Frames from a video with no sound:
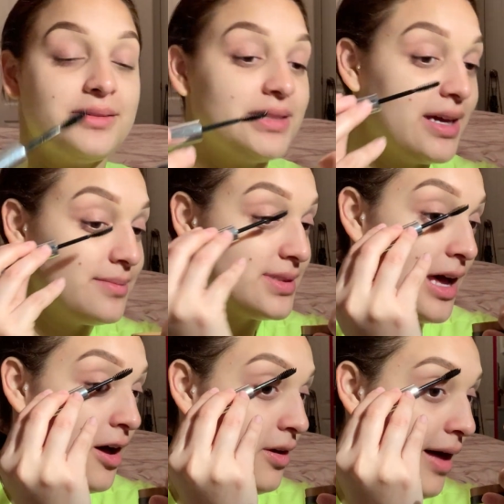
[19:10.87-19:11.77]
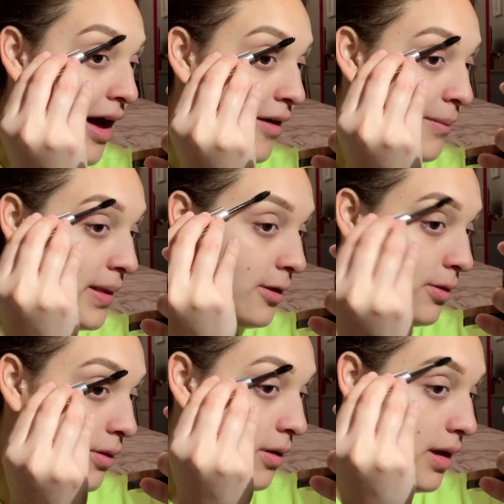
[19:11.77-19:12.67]
Sometimes I'll have my
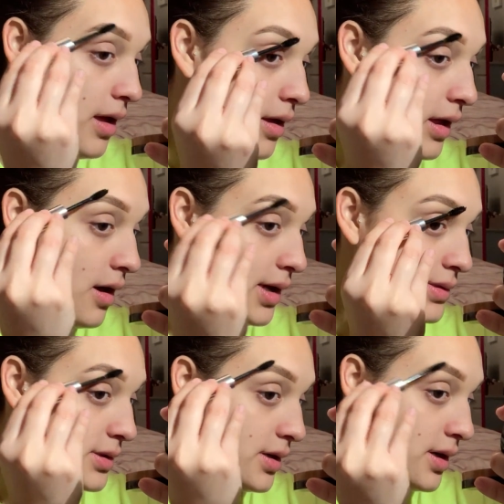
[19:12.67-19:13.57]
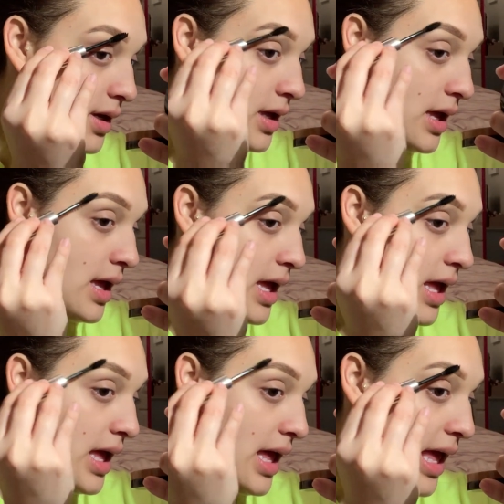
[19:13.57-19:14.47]
little concert
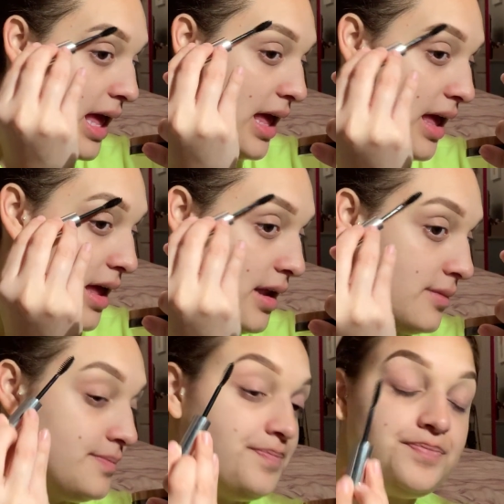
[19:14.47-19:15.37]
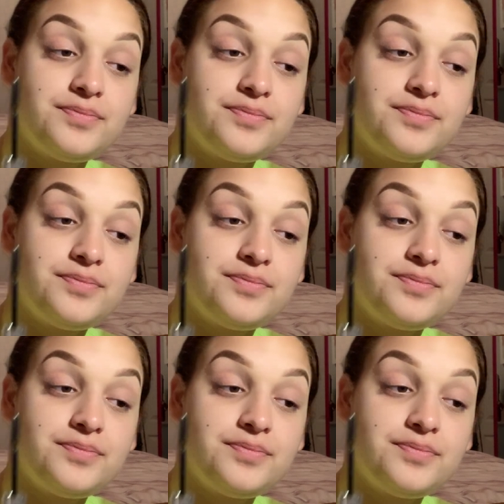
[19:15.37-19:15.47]
and